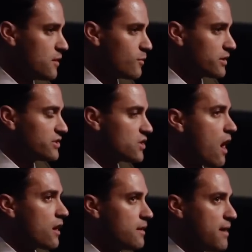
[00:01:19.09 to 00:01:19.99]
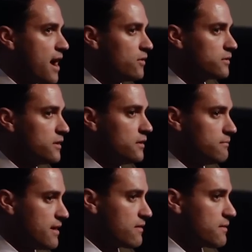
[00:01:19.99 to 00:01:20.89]
we're going to talk about
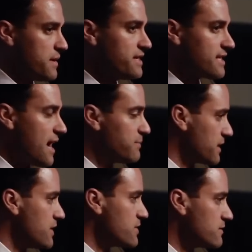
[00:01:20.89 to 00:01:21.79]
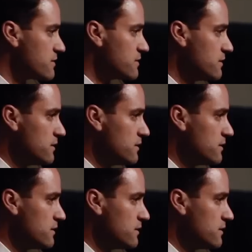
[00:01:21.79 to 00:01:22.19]
merit-based applications.